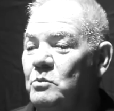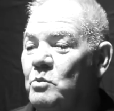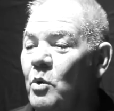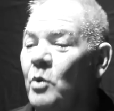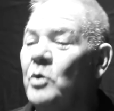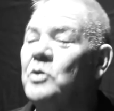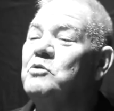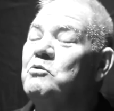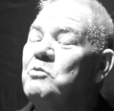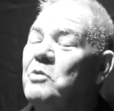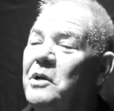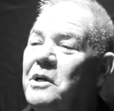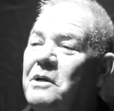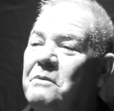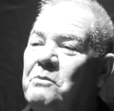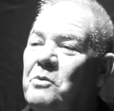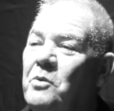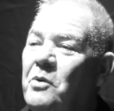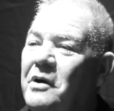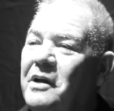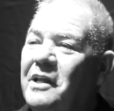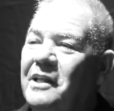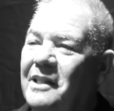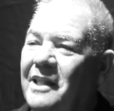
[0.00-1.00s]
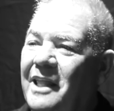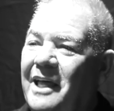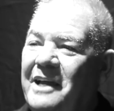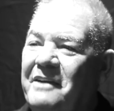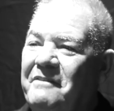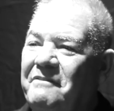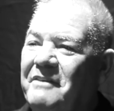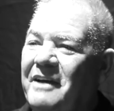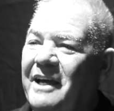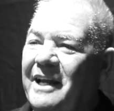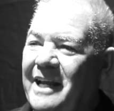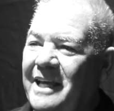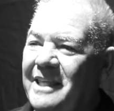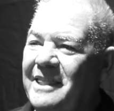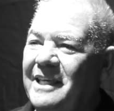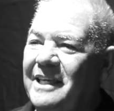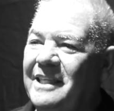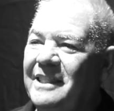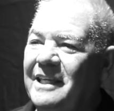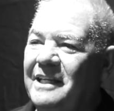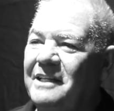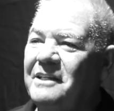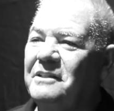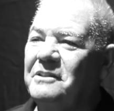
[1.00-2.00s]
what was really important in life. And I
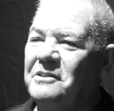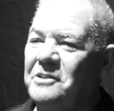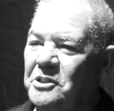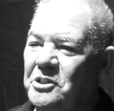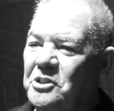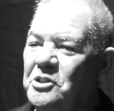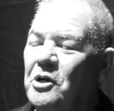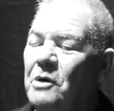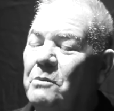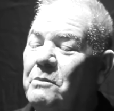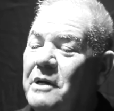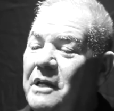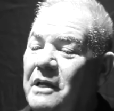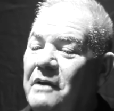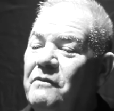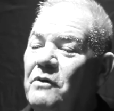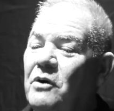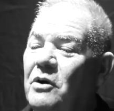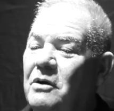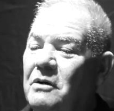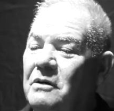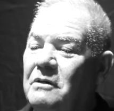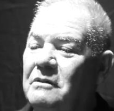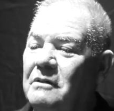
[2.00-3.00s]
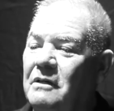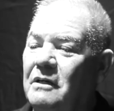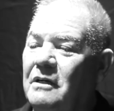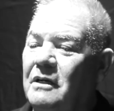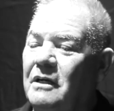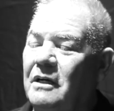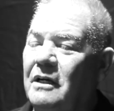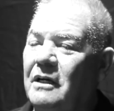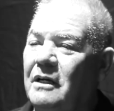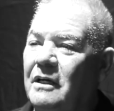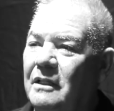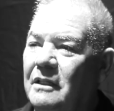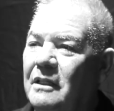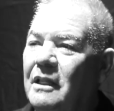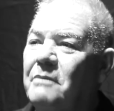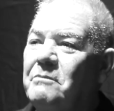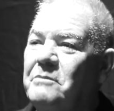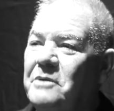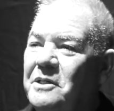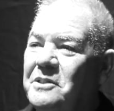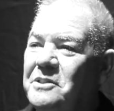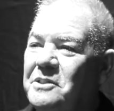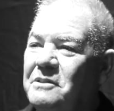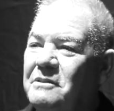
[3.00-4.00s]
think that so many of our
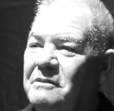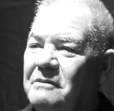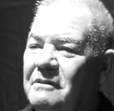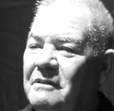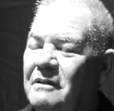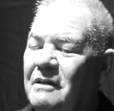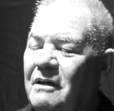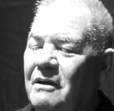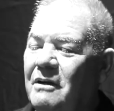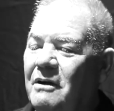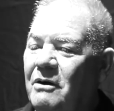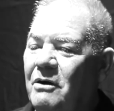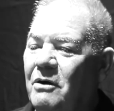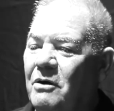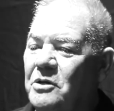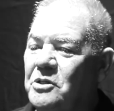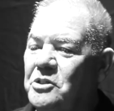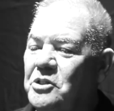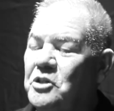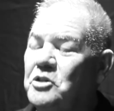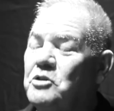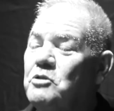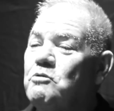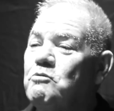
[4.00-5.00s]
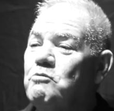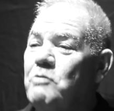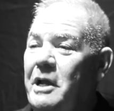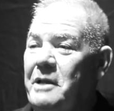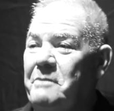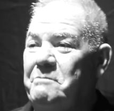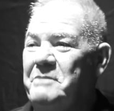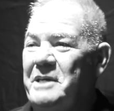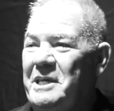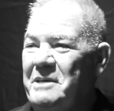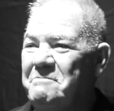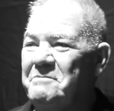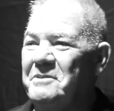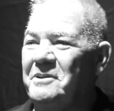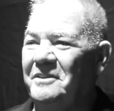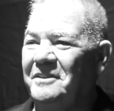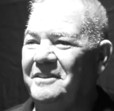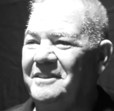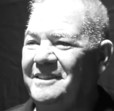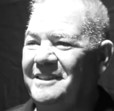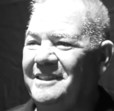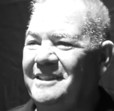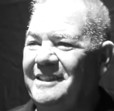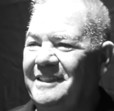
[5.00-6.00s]
alumnus are such great people.
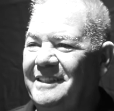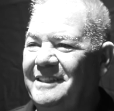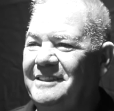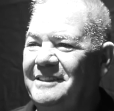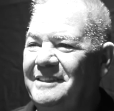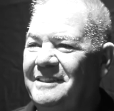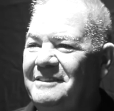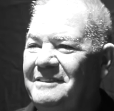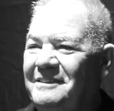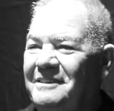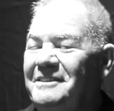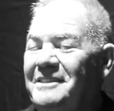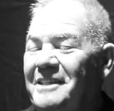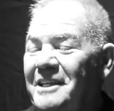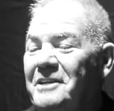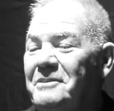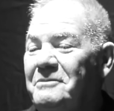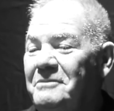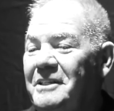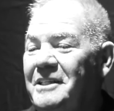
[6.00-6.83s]
It, you know,